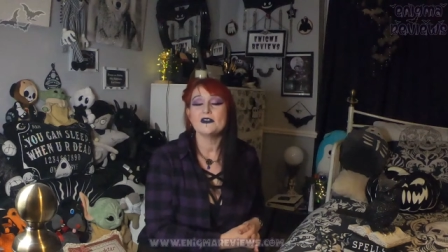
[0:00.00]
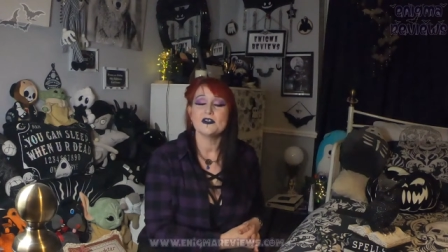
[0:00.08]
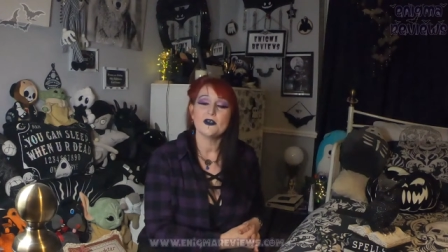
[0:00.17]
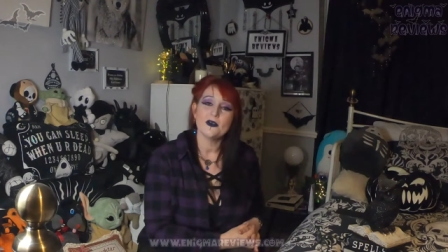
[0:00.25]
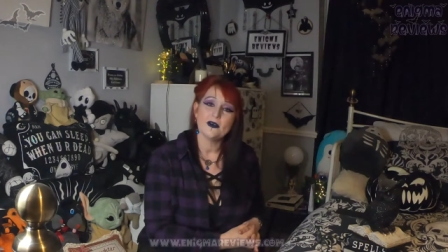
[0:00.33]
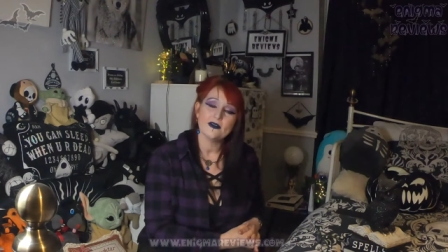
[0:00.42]

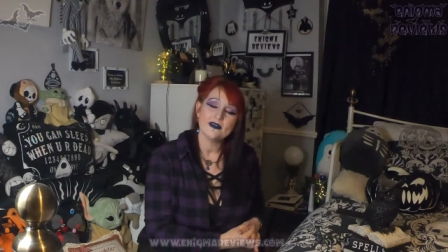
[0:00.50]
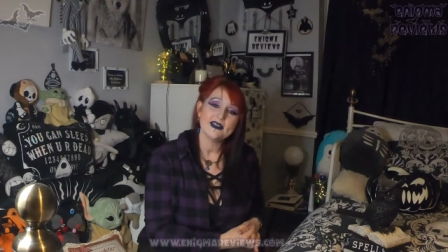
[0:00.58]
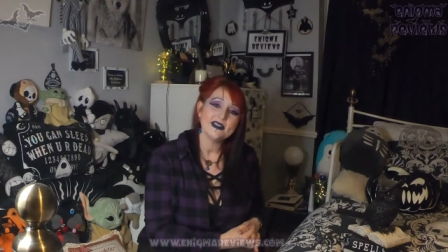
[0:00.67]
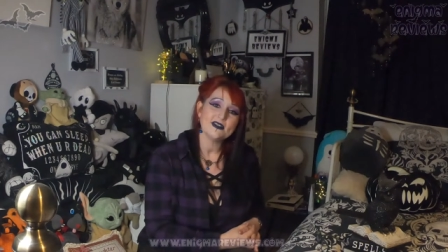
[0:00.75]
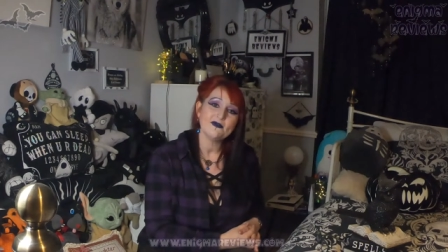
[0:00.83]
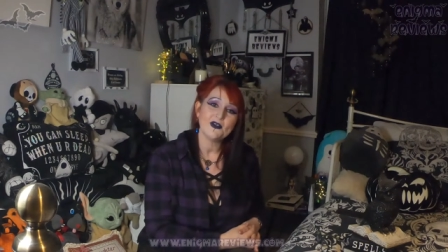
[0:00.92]
So
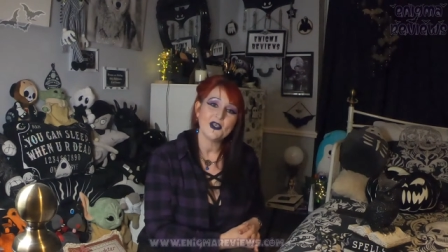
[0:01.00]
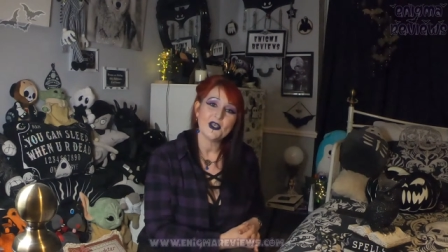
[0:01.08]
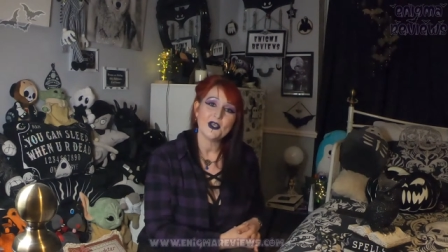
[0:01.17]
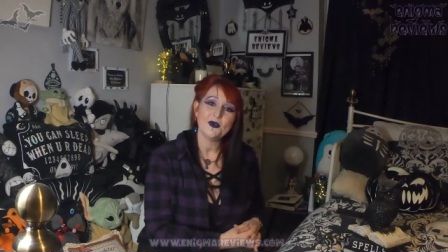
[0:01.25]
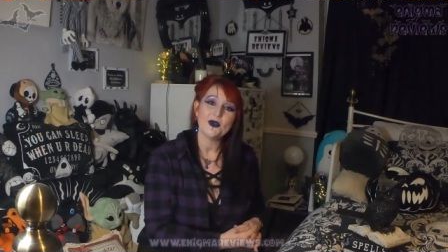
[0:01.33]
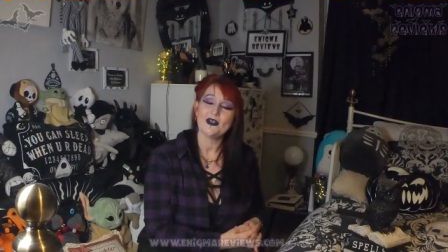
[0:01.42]
this is for
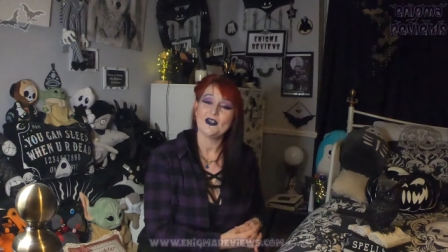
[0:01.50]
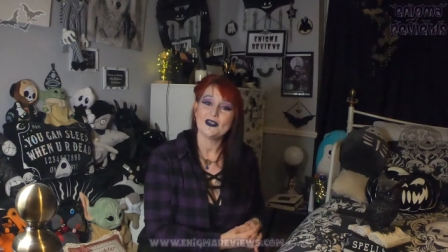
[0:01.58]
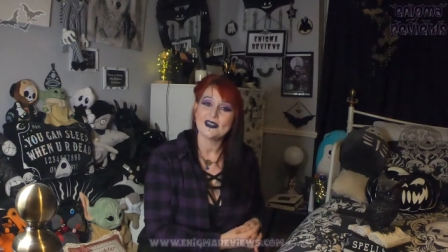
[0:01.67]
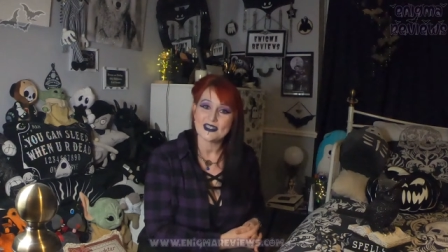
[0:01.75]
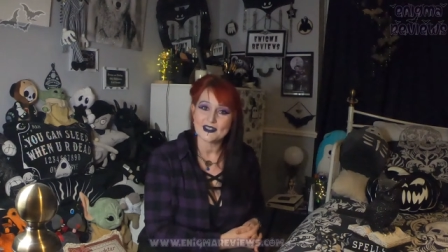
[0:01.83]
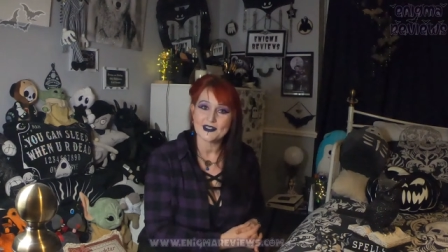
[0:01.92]
you. I
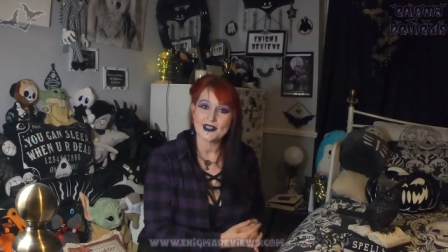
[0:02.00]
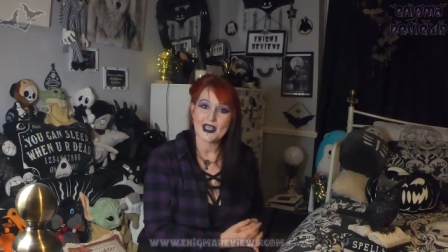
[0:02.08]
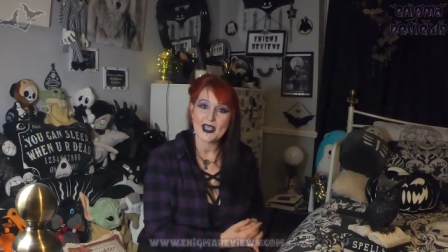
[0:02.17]
nearly said your